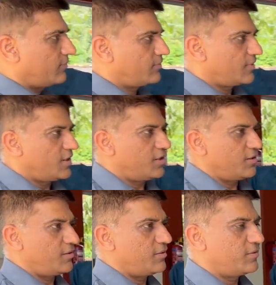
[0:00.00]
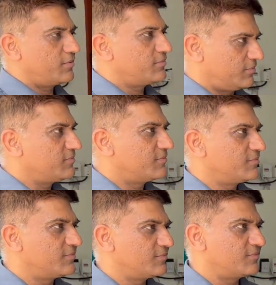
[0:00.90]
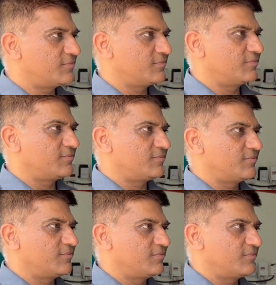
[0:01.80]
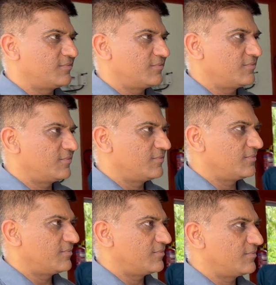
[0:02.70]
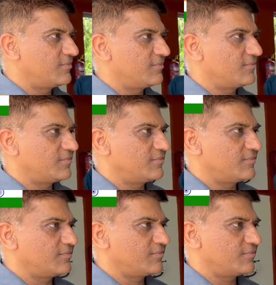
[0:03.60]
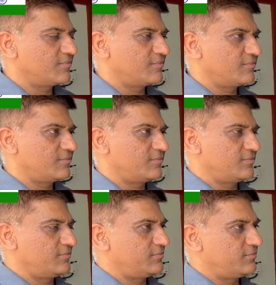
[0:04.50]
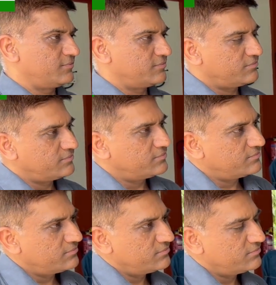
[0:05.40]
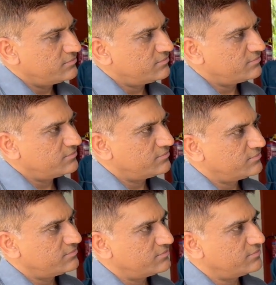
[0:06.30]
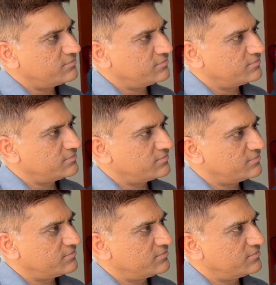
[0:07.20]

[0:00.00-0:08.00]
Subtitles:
[no speech]